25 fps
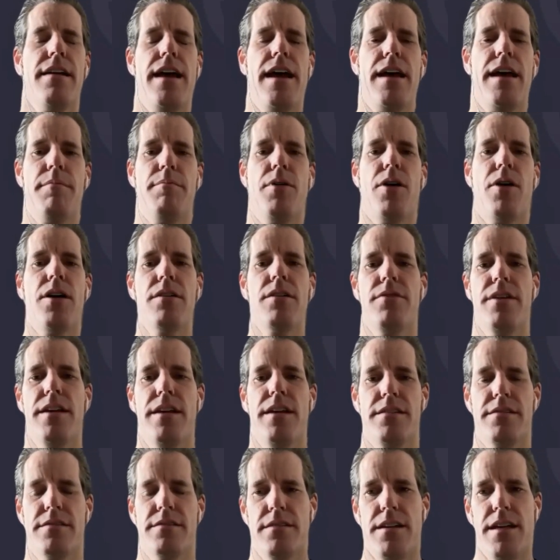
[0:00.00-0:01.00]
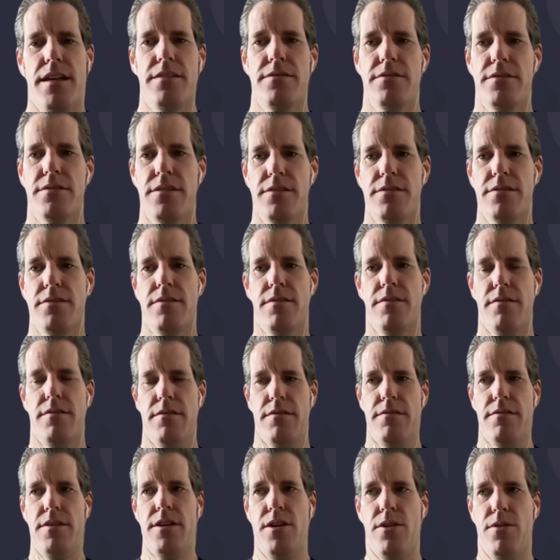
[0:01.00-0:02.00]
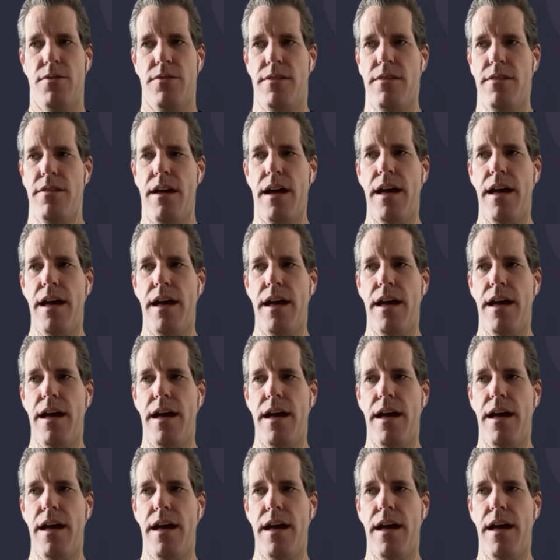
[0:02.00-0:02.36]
And part of it, it's it's just you know